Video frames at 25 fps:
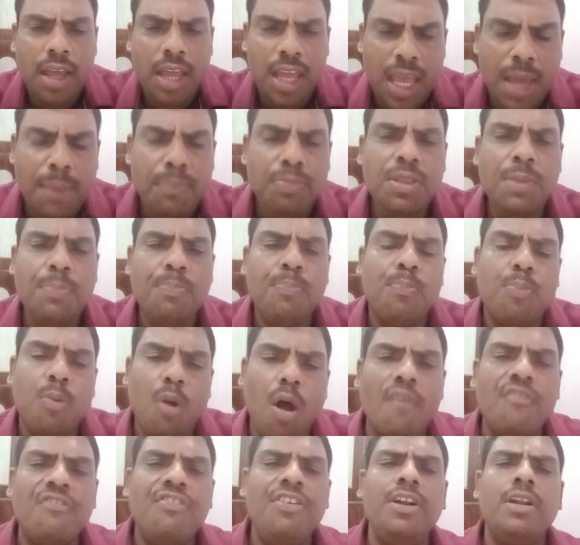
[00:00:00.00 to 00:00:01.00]
If the
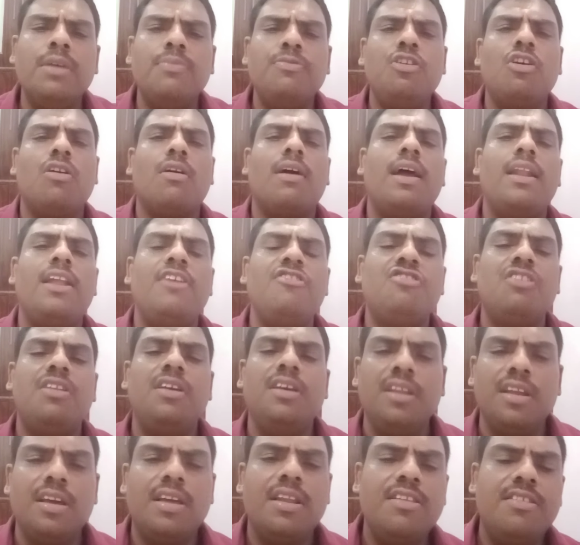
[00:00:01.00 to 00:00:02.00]
profit of the
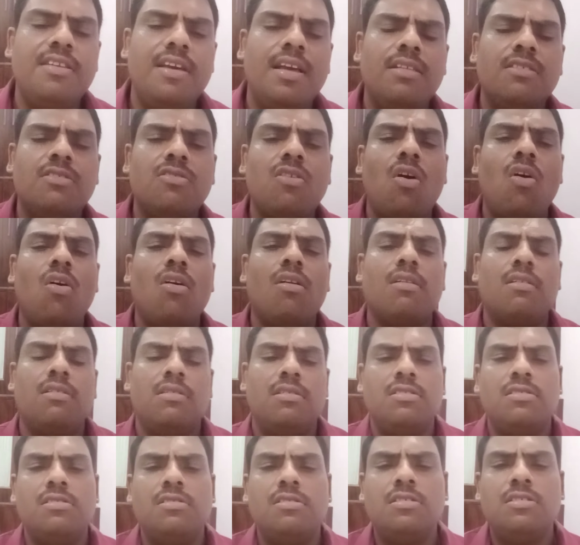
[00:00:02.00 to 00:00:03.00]
organization increases or